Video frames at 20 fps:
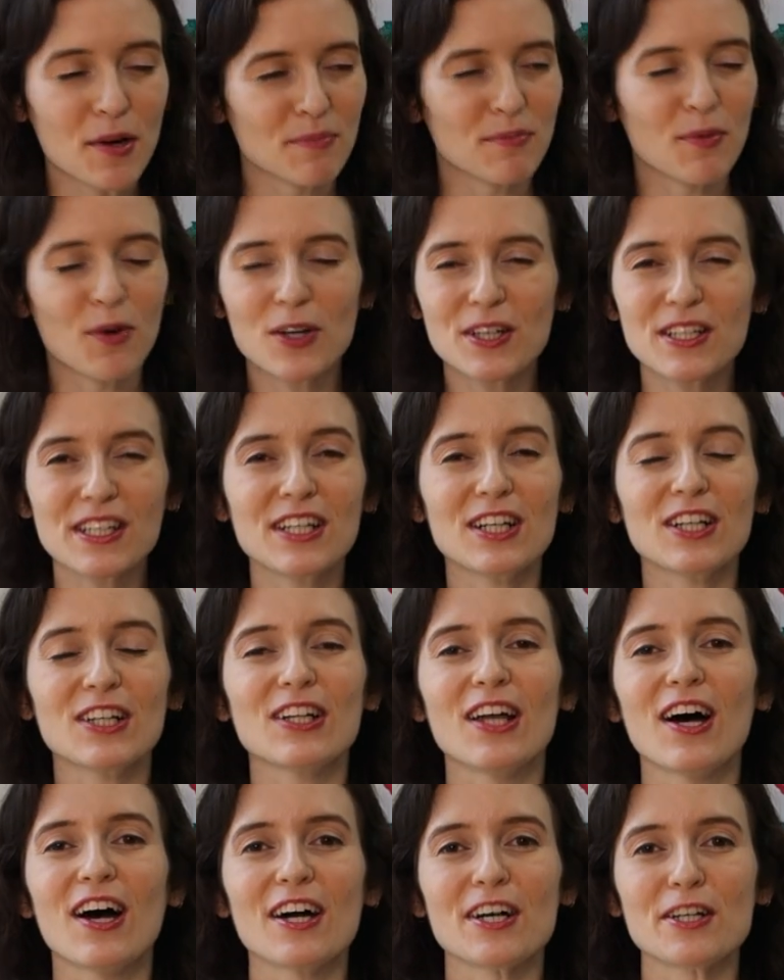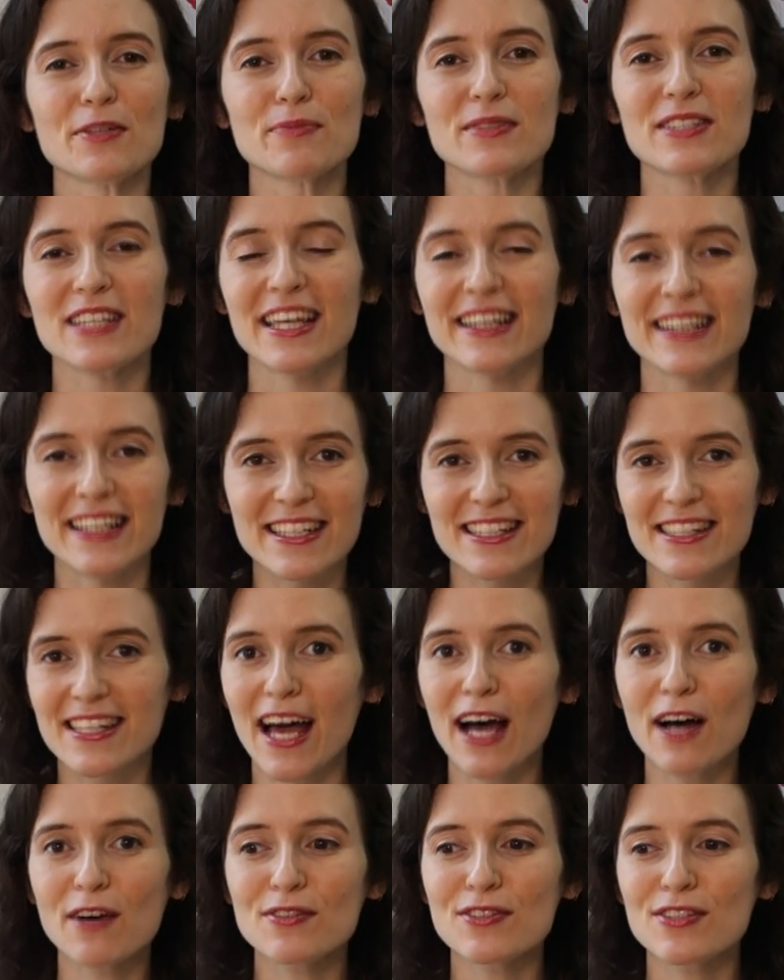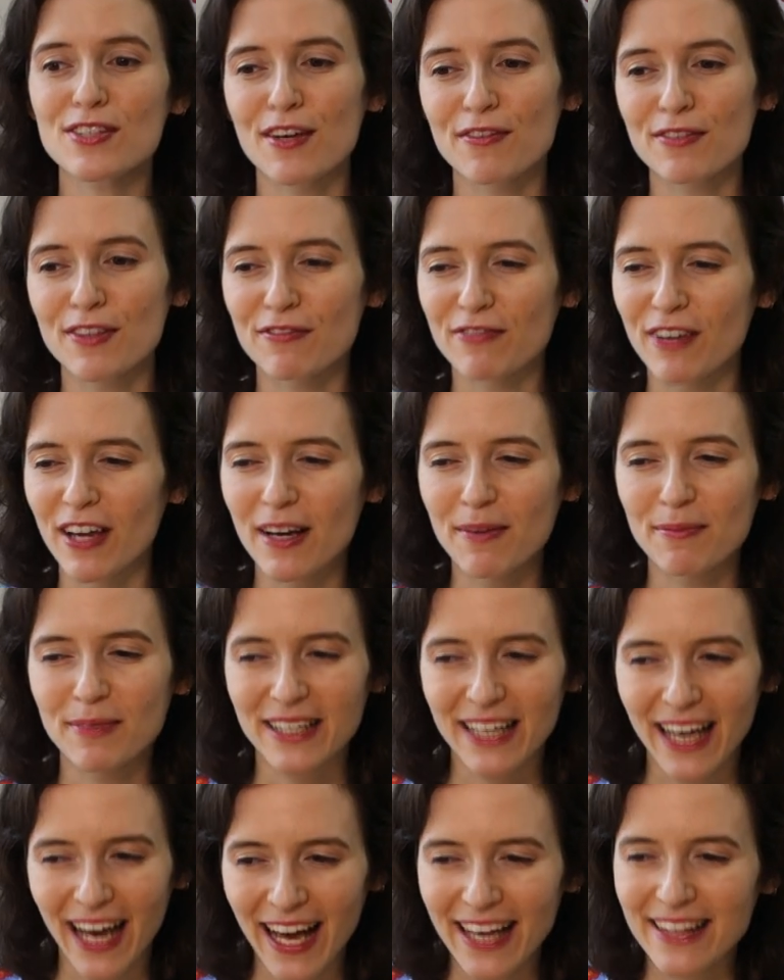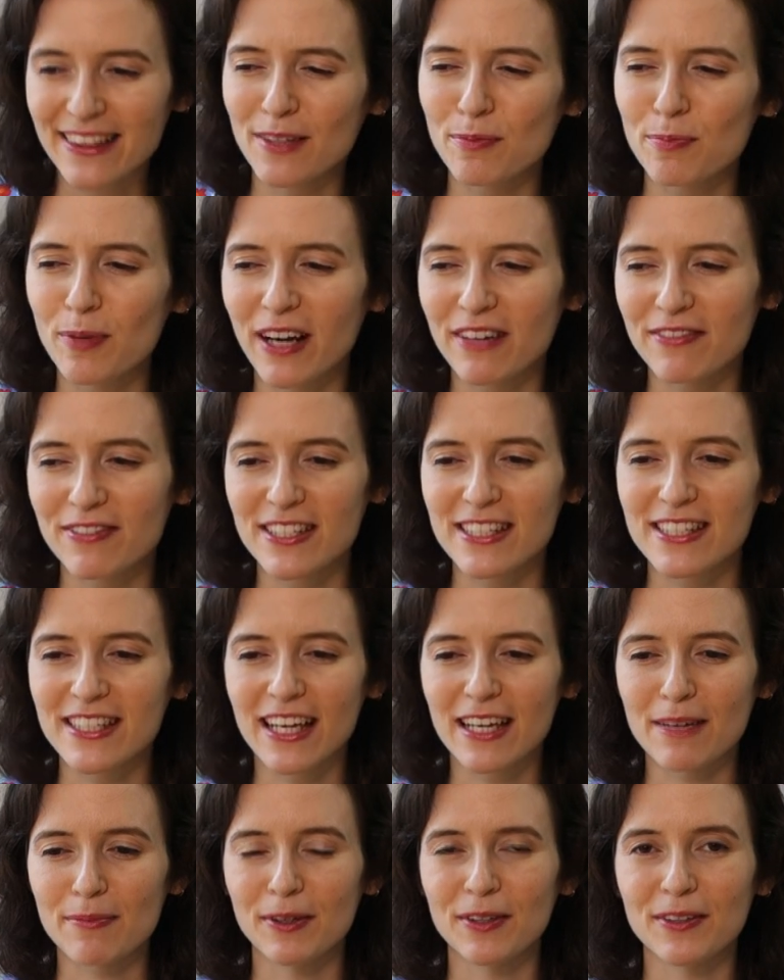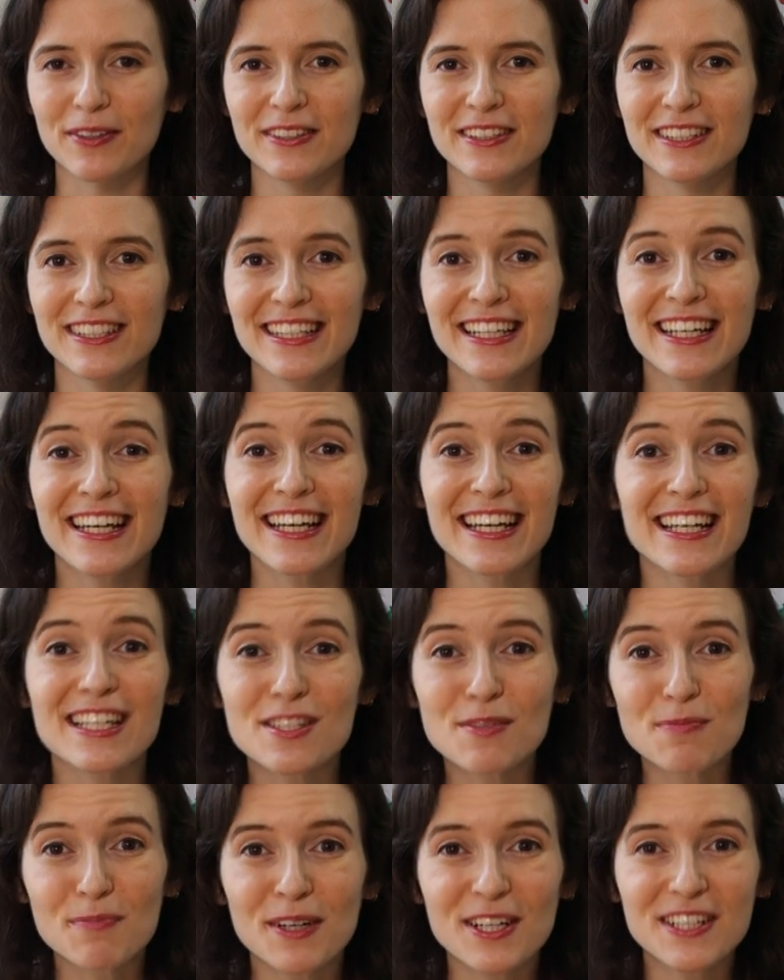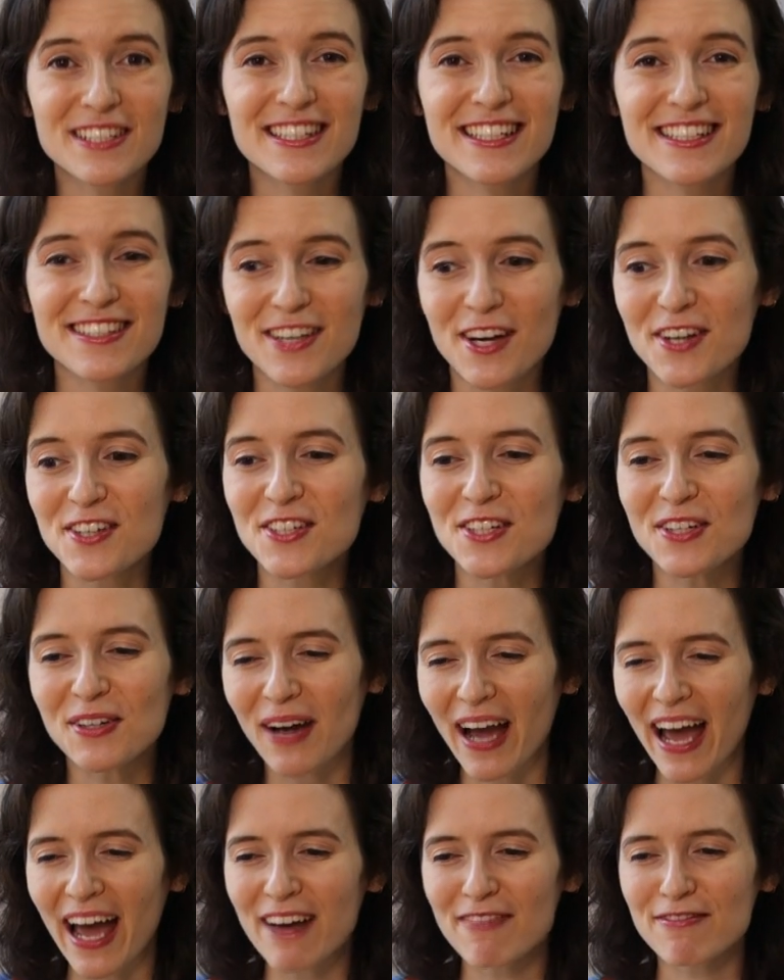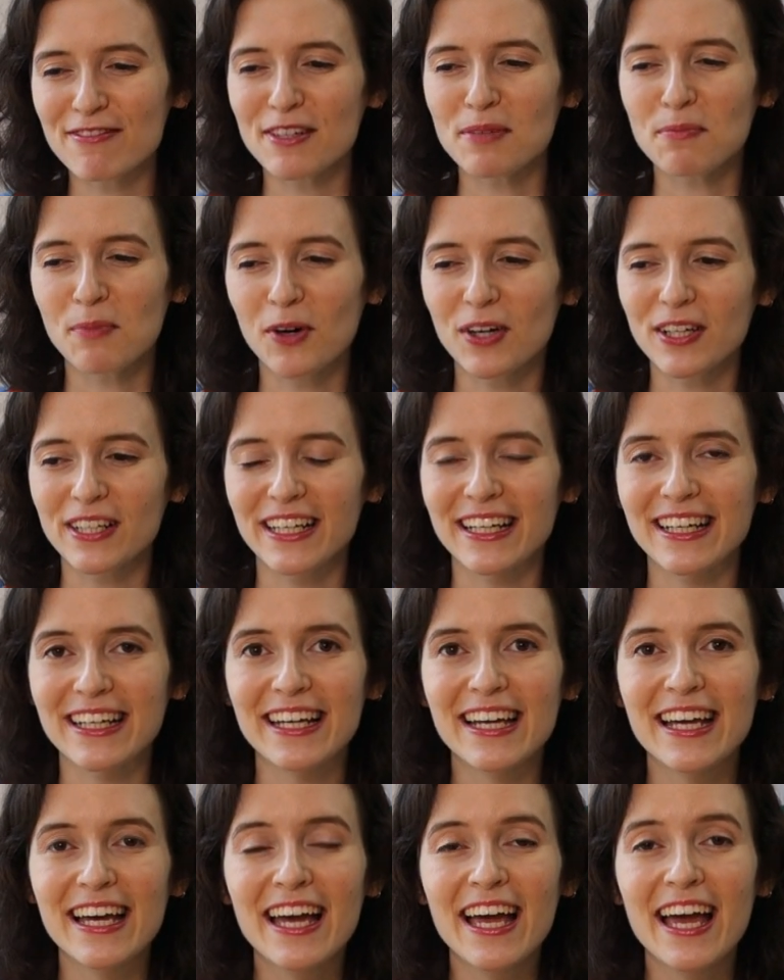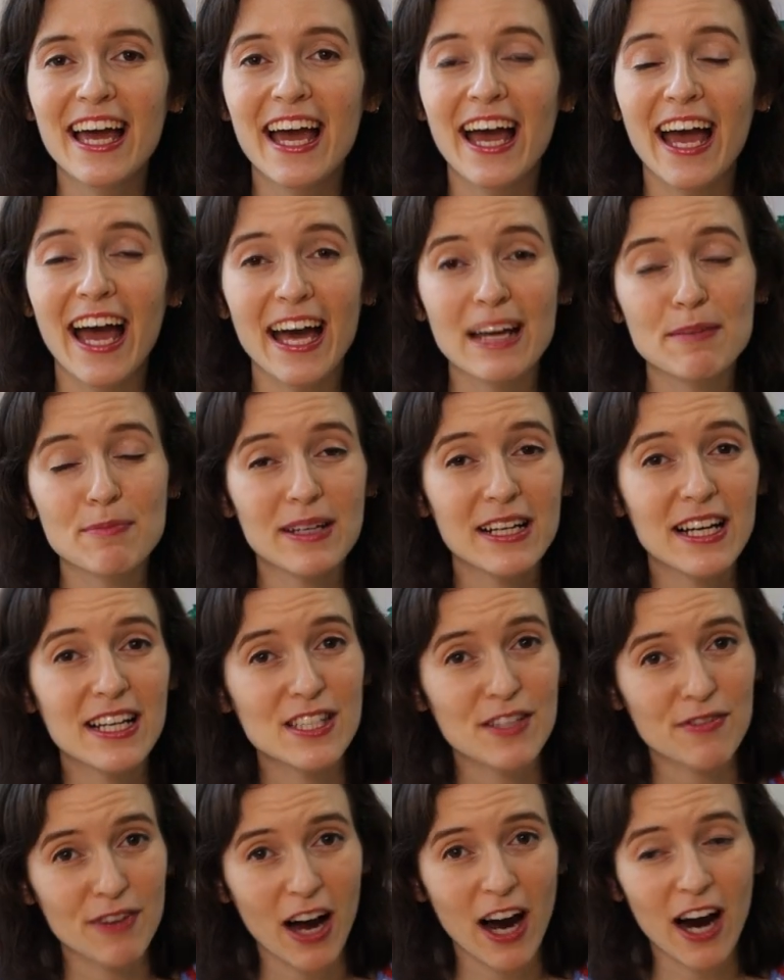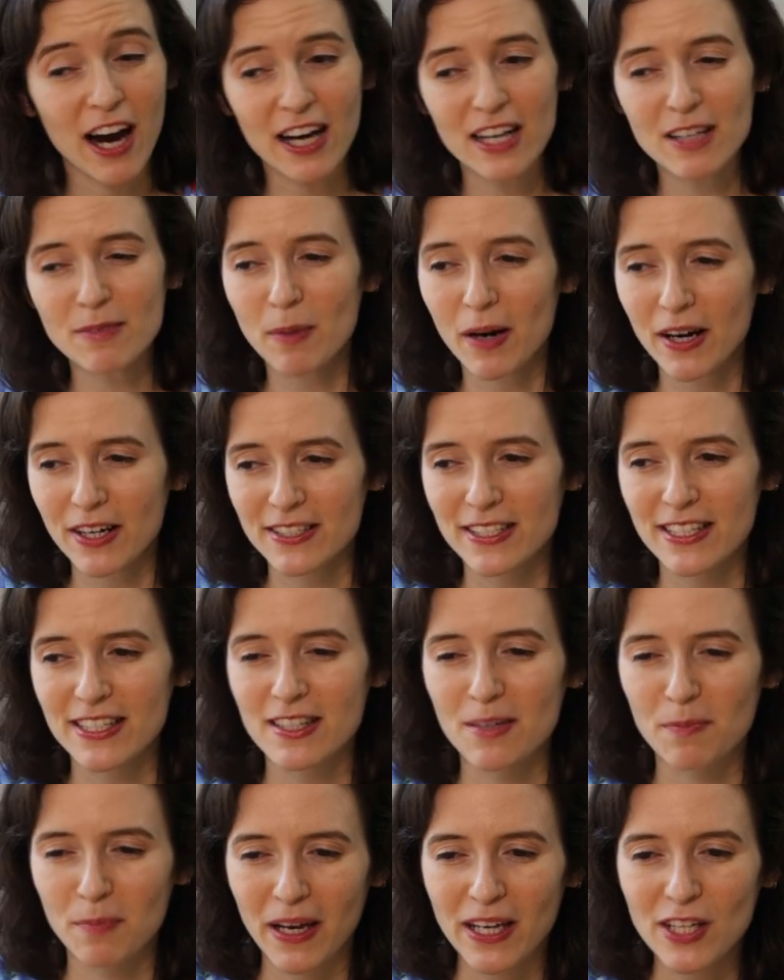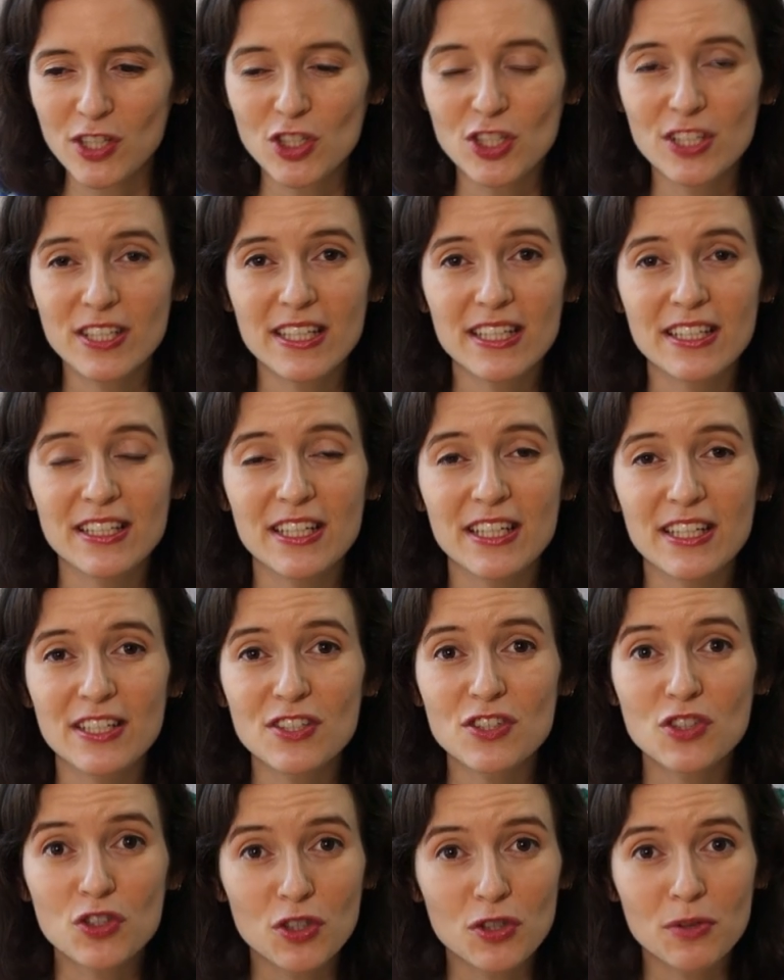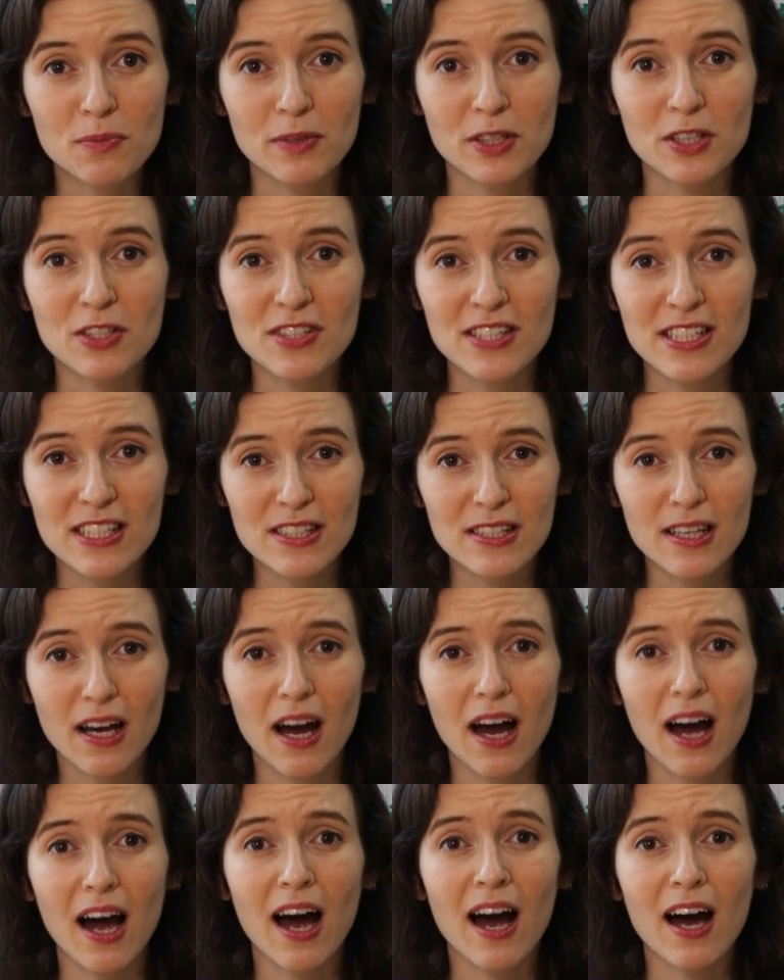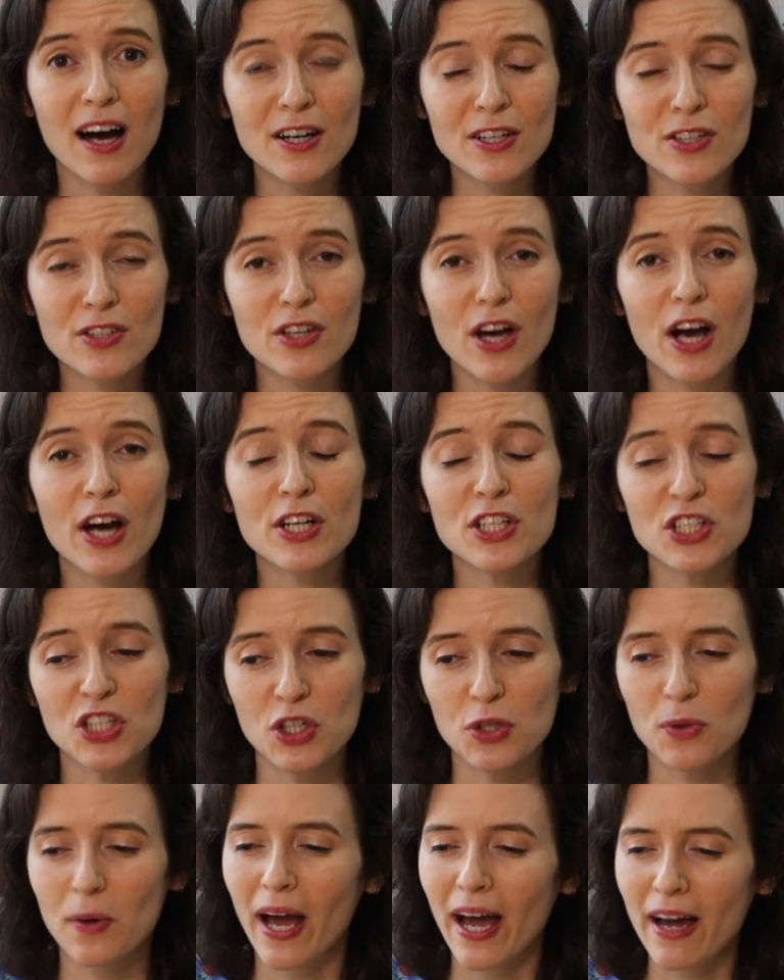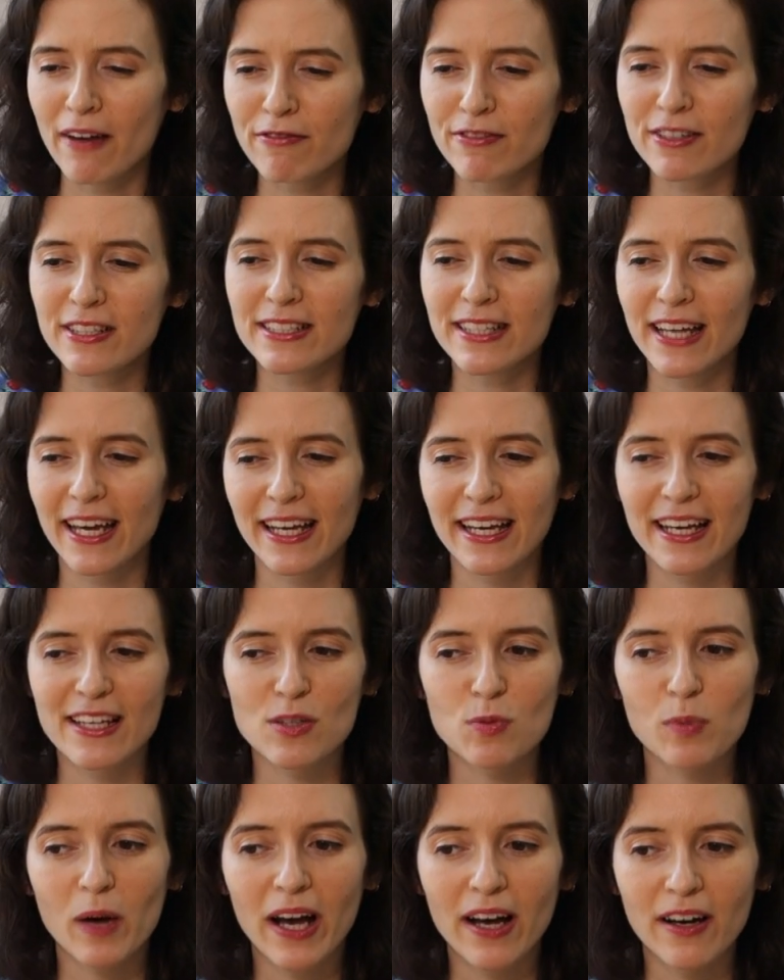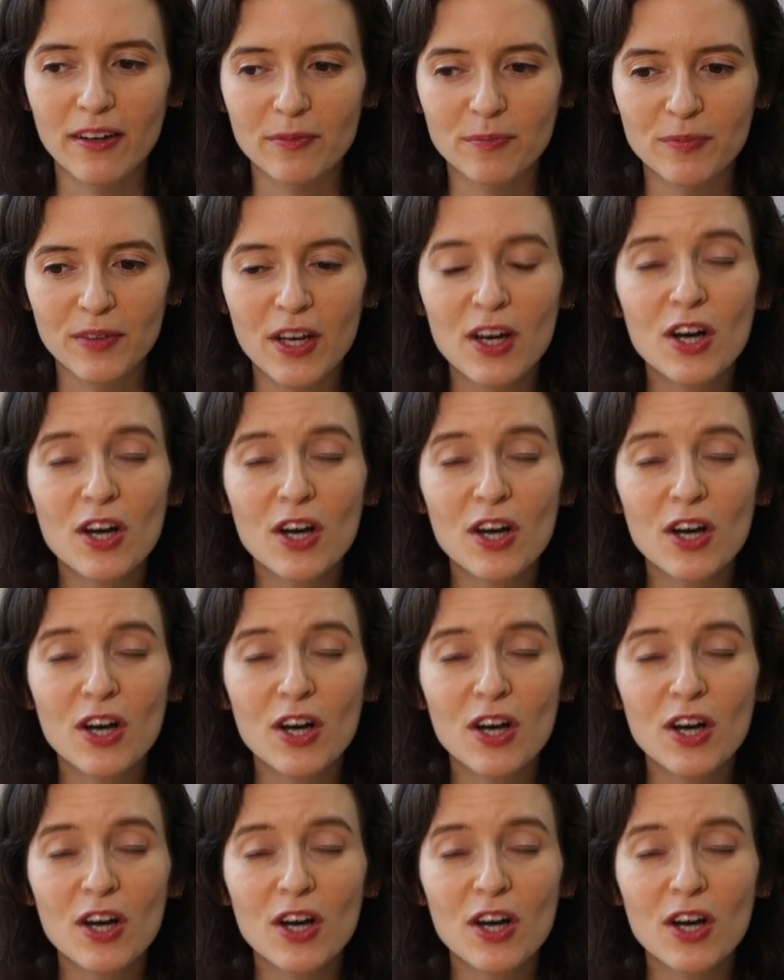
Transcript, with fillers: Morning alarms and the sounds of the family at the breakfast table. His mercies are new every morning. And because of our participation in His new mercies, ours are new every day as well.